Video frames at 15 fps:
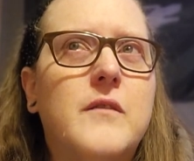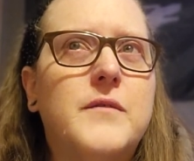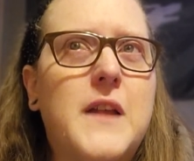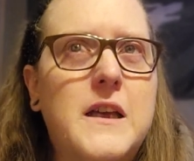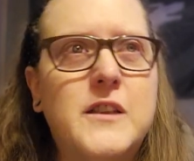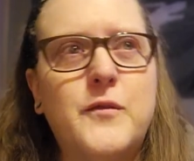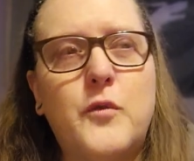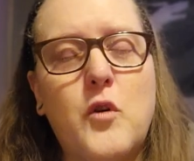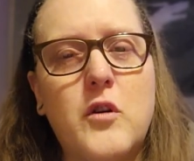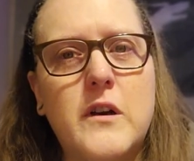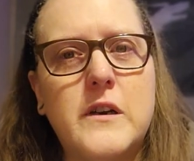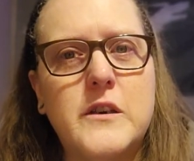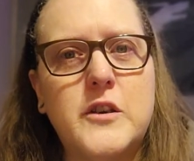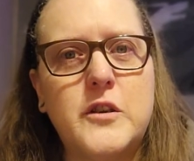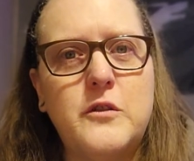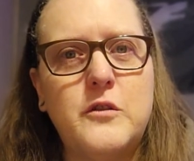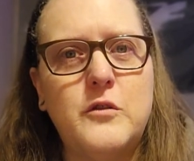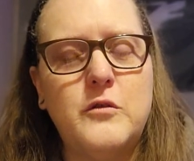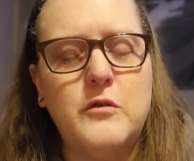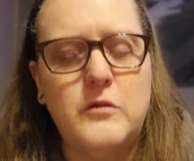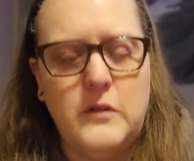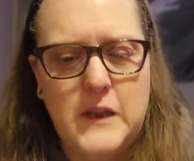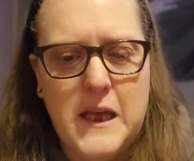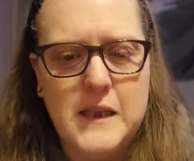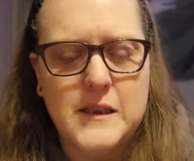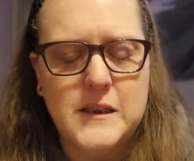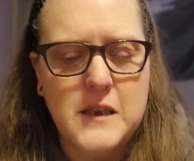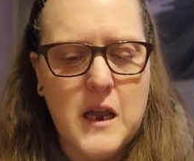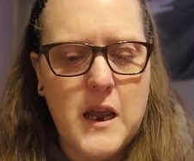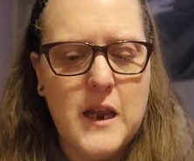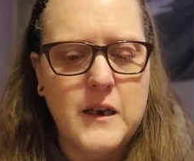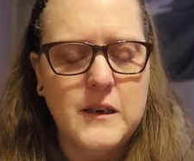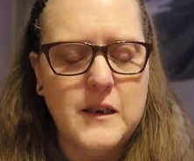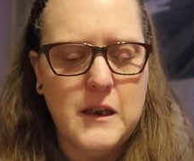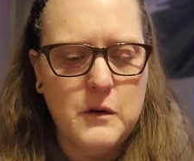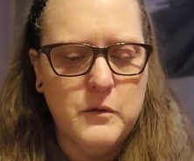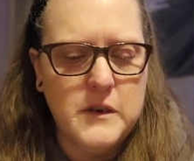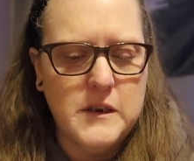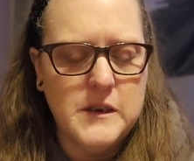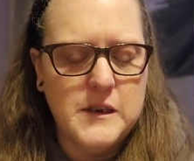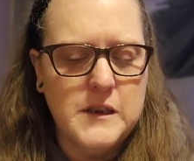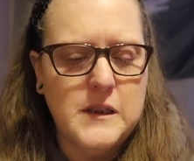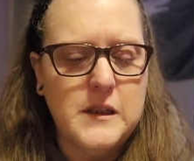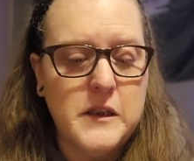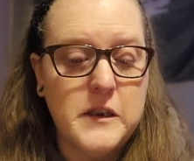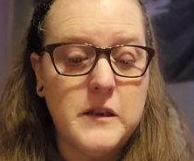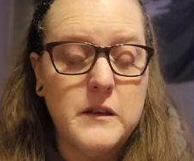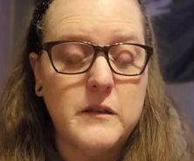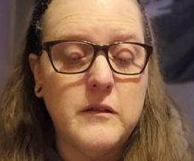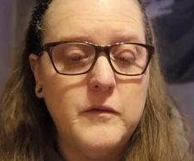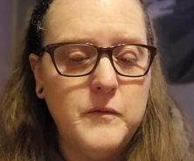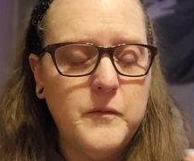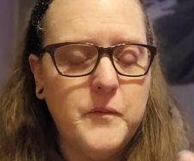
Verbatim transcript: fast forward to last night, there was the